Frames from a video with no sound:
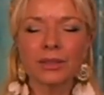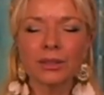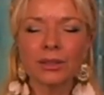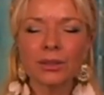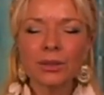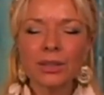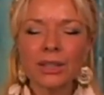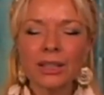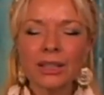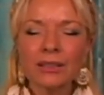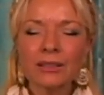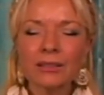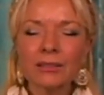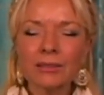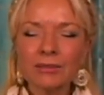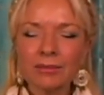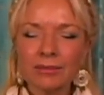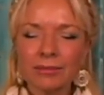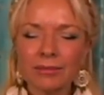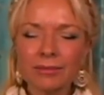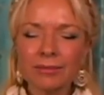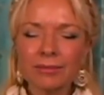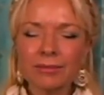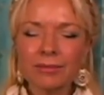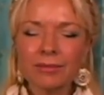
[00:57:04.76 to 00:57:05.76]
You can,
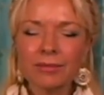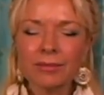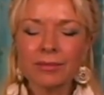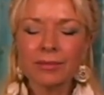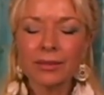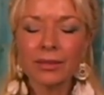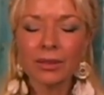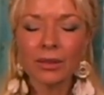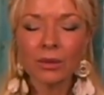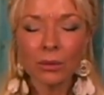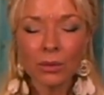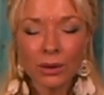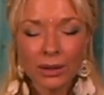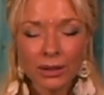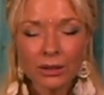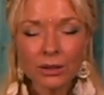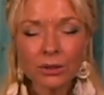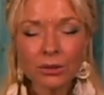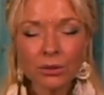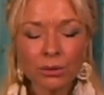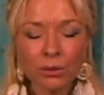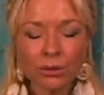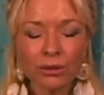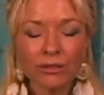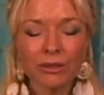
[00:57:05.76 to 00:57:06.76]
when
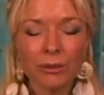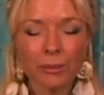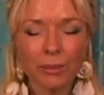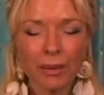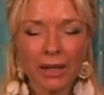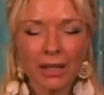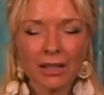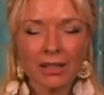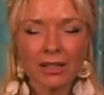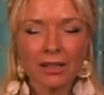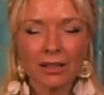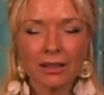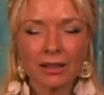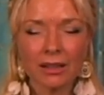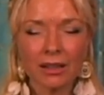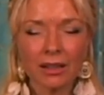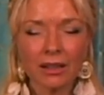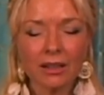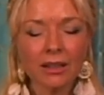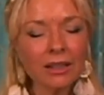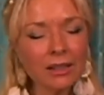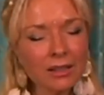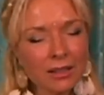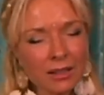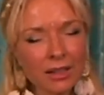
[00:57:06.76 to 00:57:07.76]
you do a
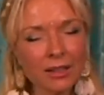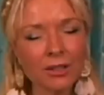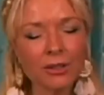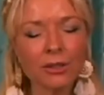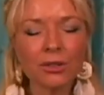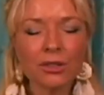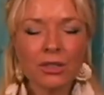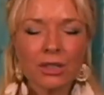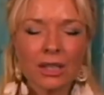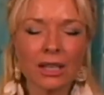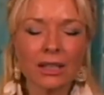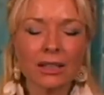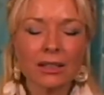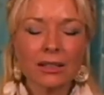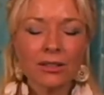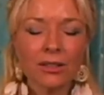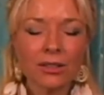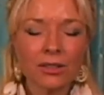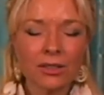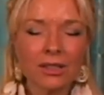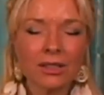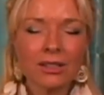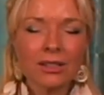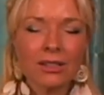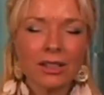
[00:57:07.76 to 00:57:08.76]
vipassana, let's say you
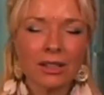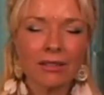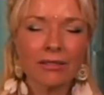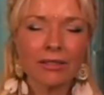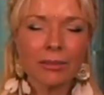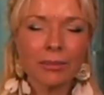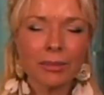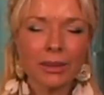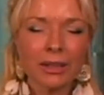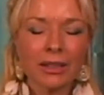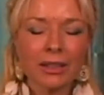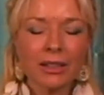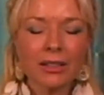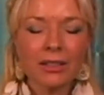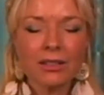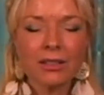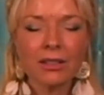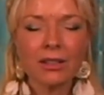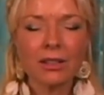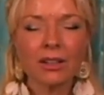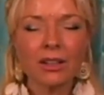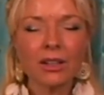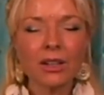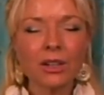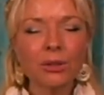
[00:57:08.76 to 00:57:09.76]
sit 7 minutes,
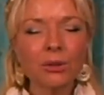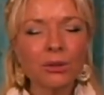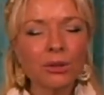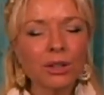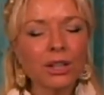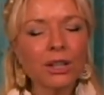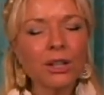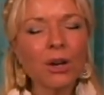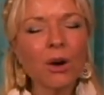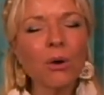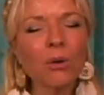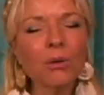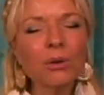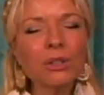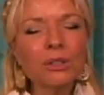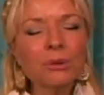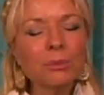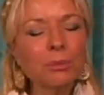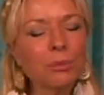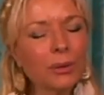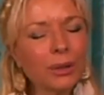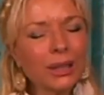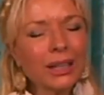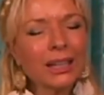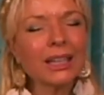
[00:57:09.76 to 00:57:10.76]
you can always
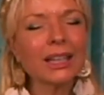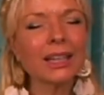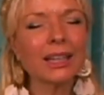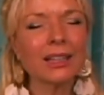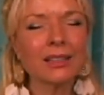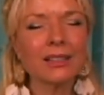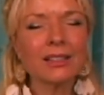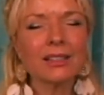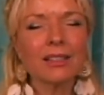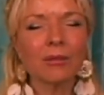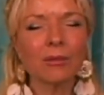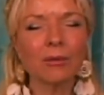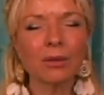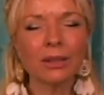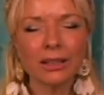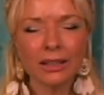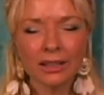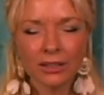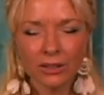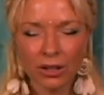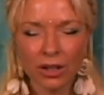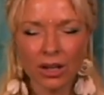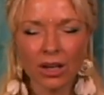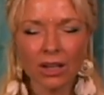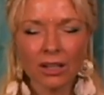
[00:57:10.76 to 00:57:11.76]
bring in someone
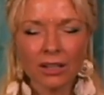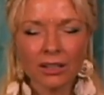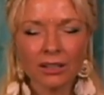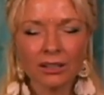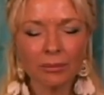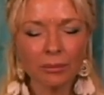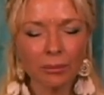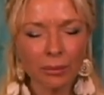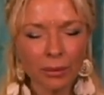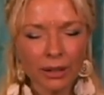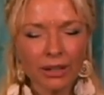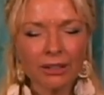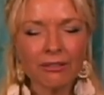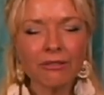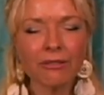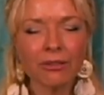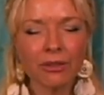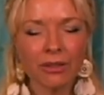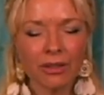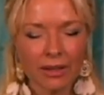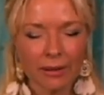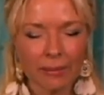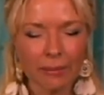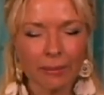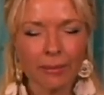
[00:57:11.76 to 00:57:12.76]
in your heart and pray for
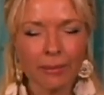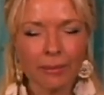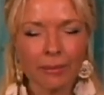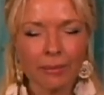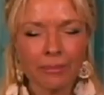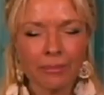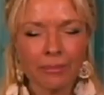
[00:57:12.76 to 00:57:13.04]
them.